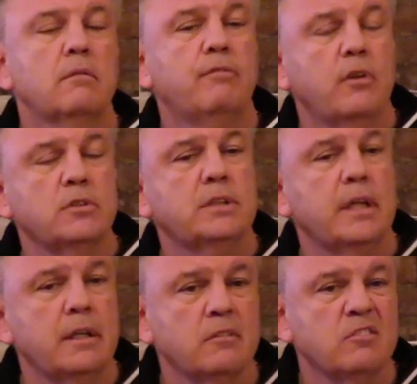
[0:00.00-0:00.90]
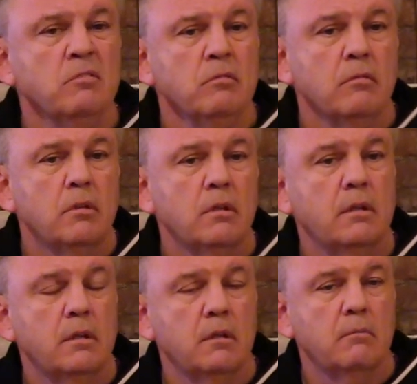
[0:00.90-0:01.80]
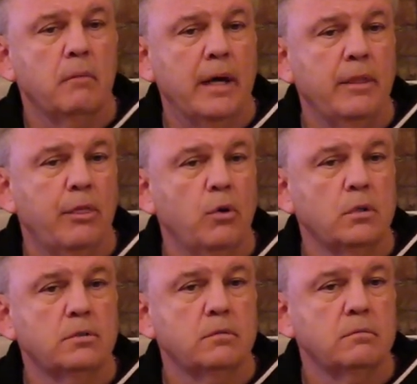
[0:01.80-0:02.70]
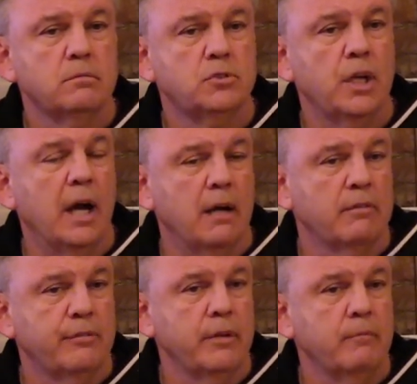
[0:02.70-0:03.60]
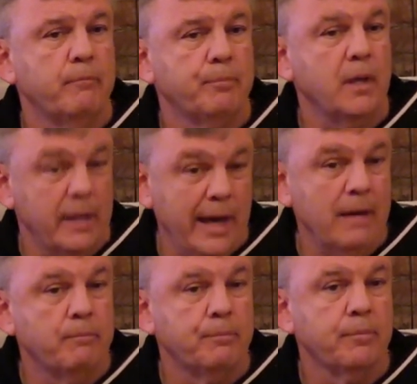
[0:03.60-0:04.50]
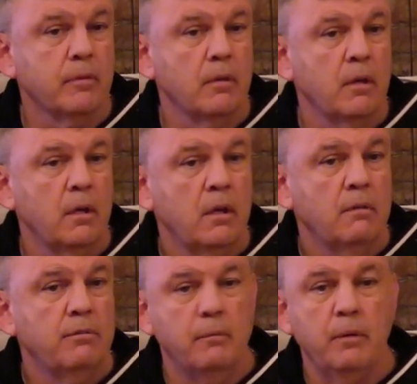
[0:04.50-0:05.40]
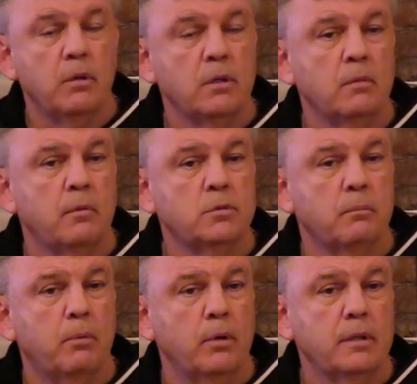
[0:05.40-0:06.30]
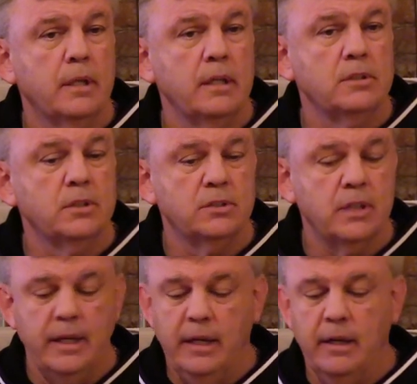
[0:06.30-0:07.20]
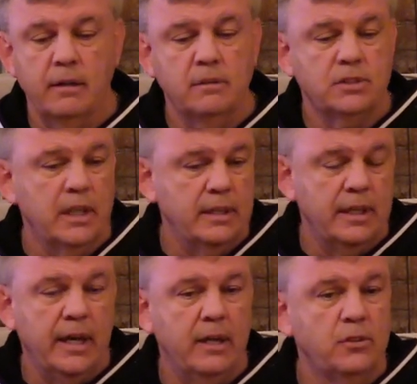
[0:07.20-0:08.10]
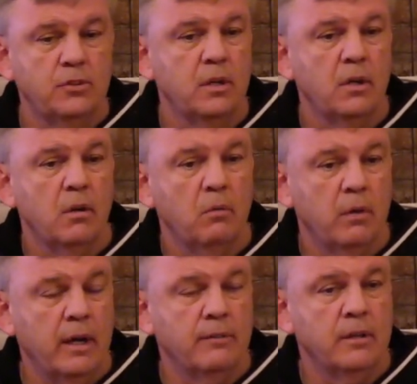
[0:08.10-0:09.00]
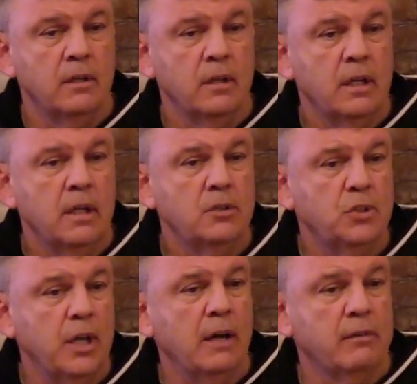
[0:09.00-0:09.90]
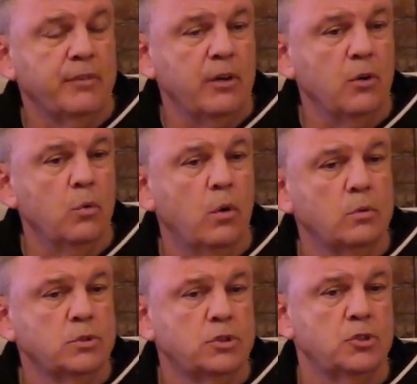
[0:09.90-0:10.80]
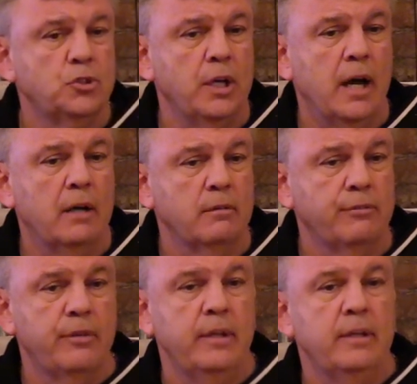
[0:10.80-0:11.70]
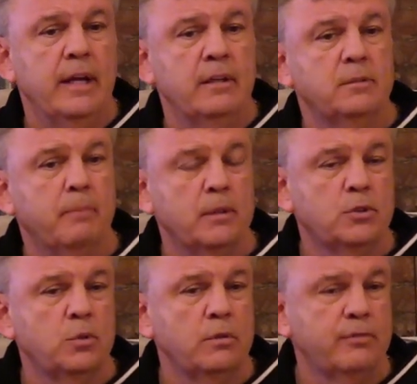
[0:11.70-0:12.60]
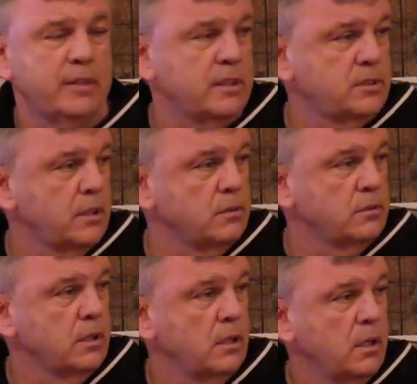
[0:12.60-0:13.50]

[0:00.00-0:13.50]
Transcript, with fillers: first thing, my thoughts, geography. Again, for me, one of the most important things inside here, inside the cage, whatever, geography. Who owns the geography that is best suited for their skills,